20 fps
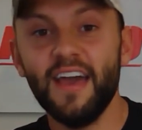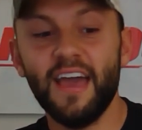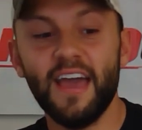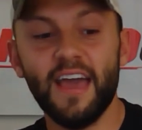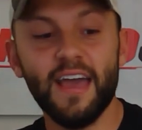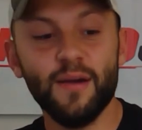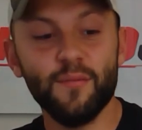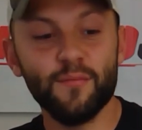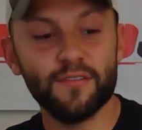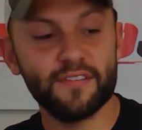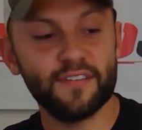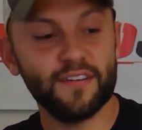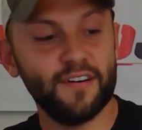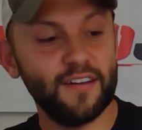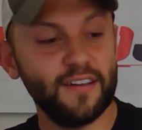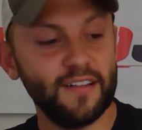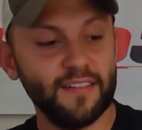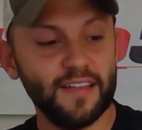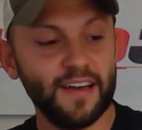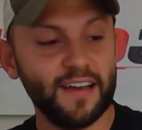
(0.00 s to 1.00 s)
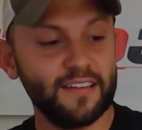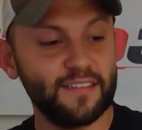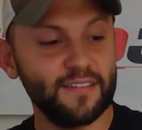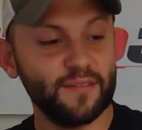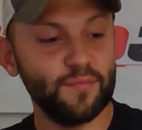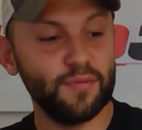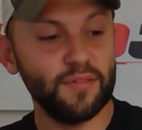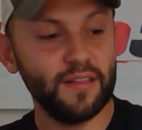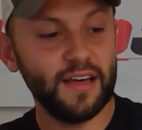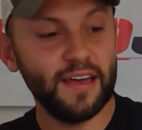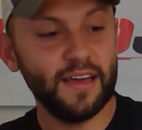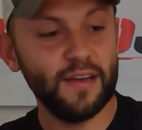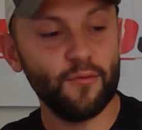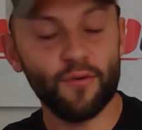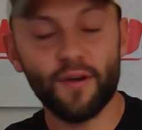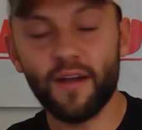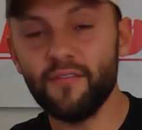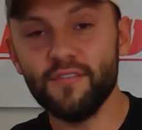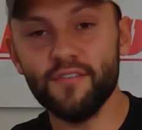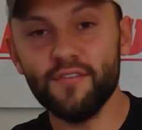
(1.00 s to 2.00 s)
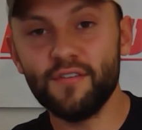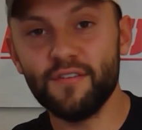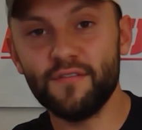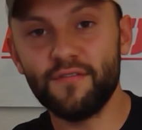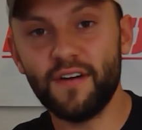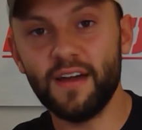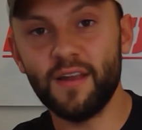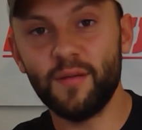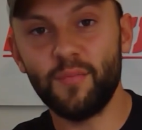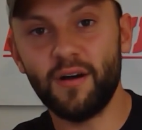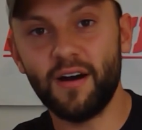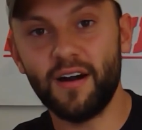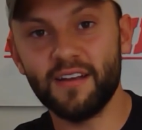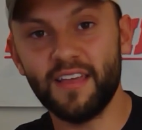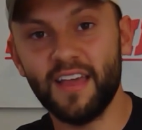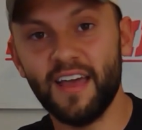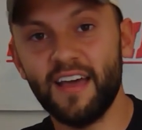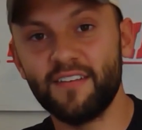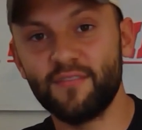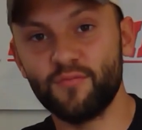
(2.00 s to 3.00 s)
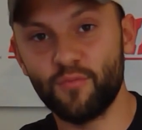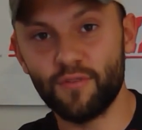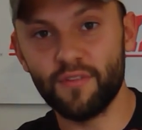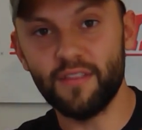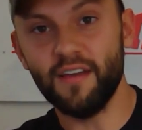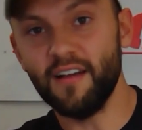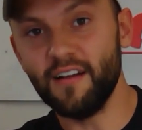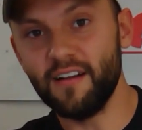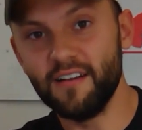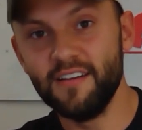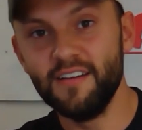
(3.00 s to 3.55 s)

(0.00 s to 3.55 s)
Amazon, Alexa Play, wherever you can find a podcast, we're there.